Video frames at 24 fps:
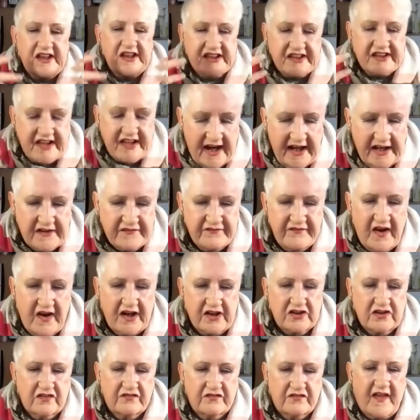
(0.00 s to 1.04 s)
the cascade
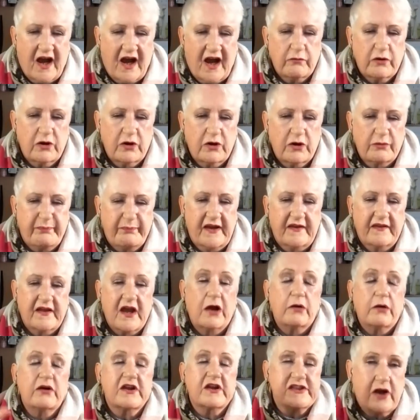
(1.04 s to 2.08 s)
effect of that will
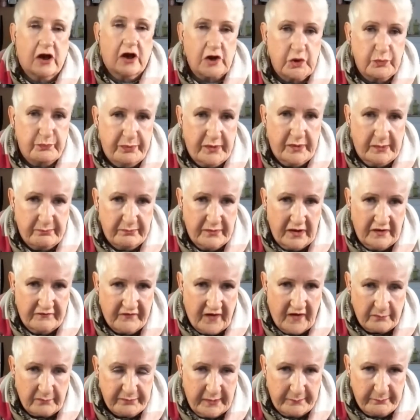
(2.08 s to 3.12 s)
be it will start to pe-
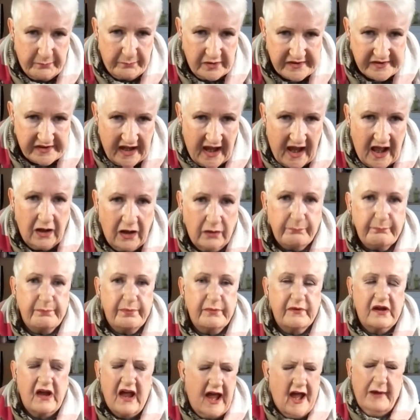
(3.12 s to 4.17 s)
affect people's health,
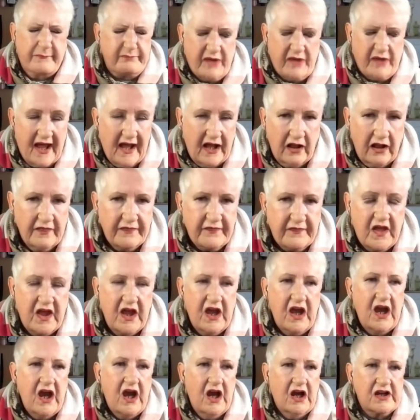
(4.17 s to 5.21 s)
uh, health.
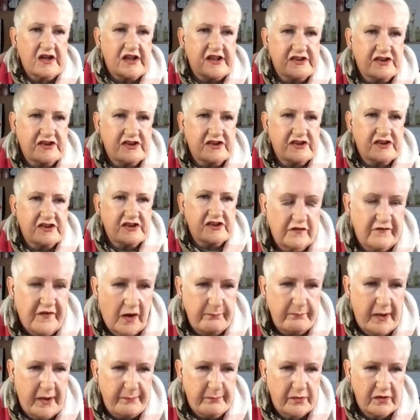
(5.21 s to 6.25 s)
It'll start to
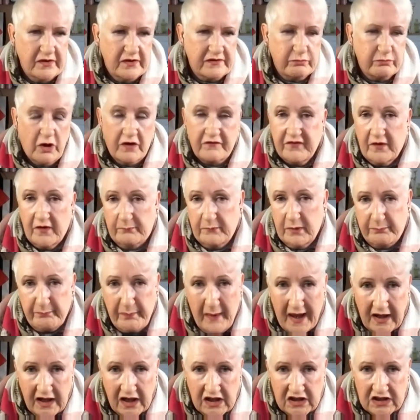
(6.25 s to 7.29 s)
affect people's work family
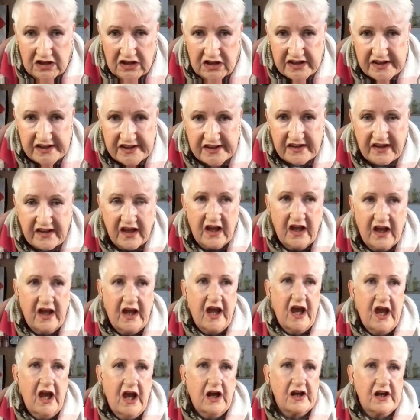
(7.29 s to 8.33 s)
balance.
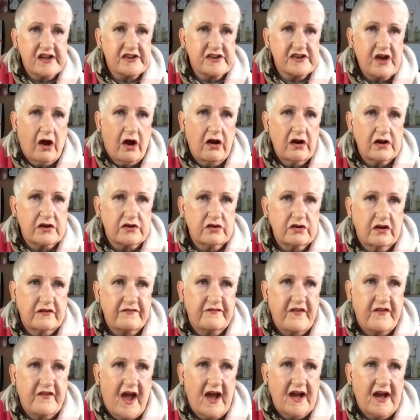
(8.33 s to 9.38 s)
It'll start to
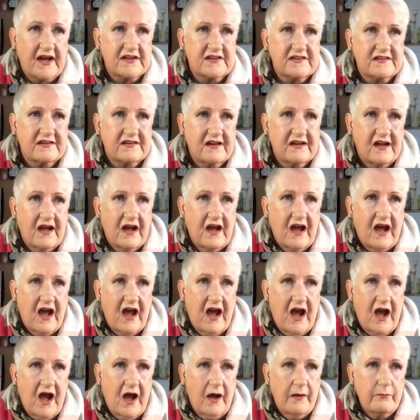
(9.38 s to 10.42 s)
affect
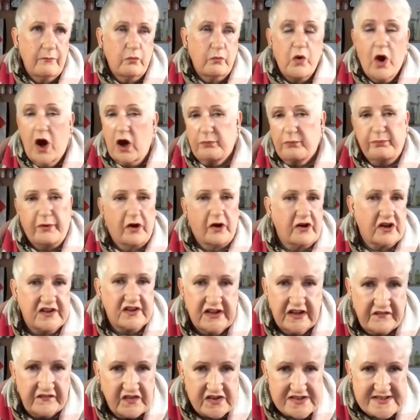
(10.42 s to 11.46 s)
uh, work
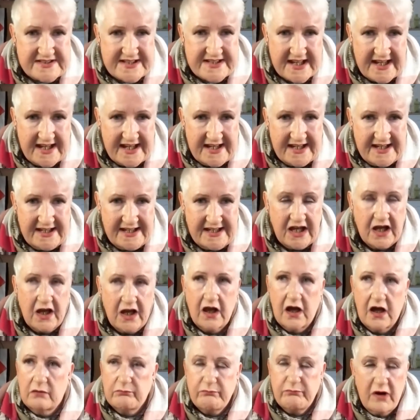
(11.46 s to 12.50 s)
productivity,
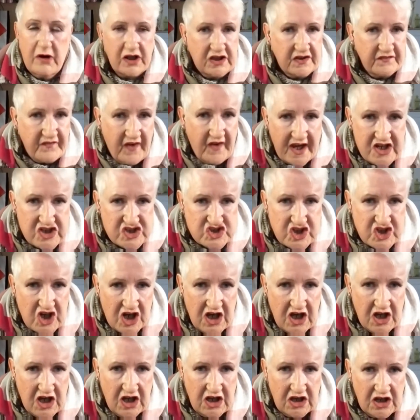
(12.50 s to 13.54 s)

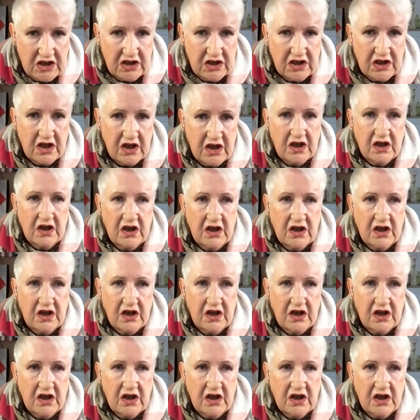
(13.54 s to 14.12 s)
motivation,